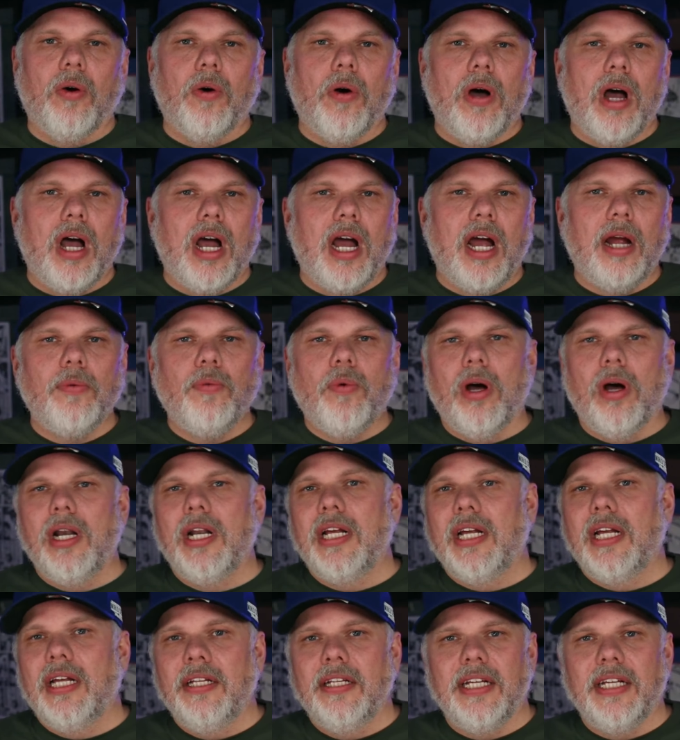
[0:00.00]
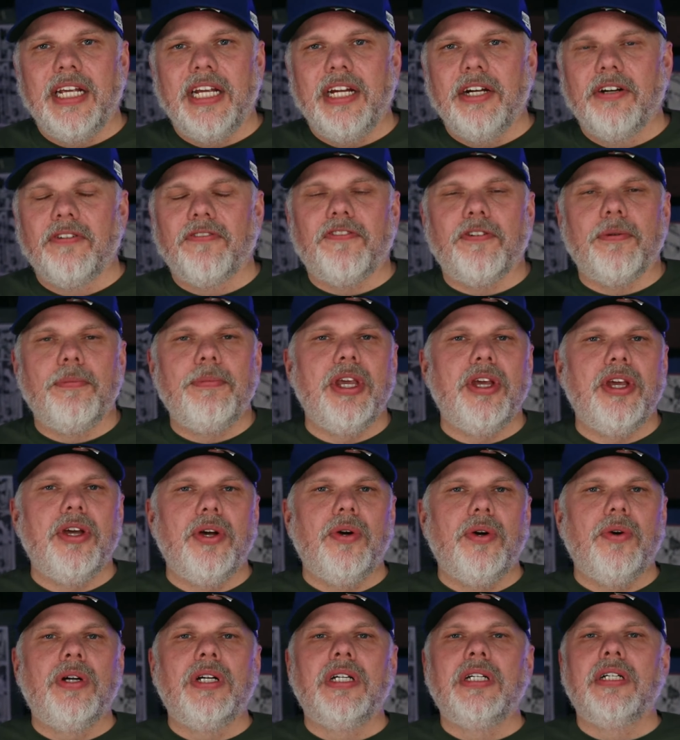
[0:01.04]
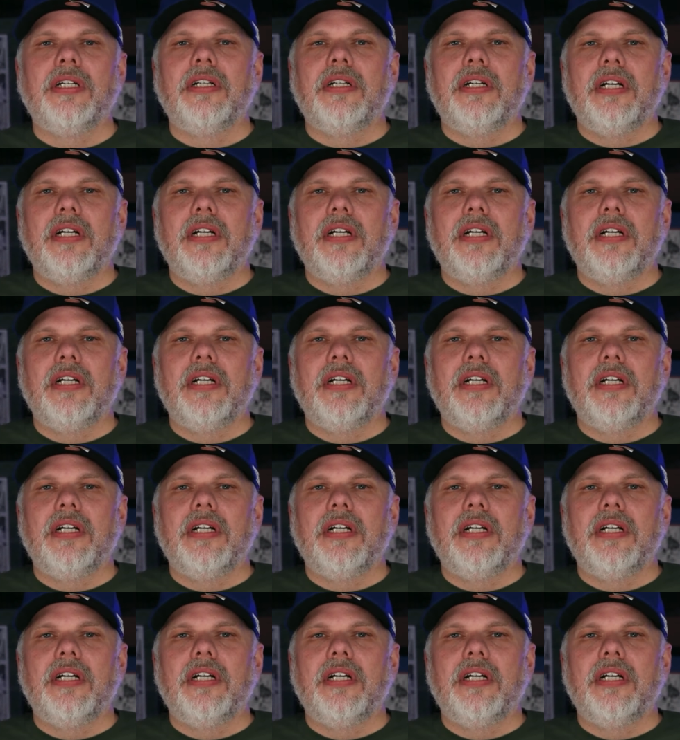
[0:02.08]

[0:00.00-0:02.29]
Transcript: So I want to hear from you.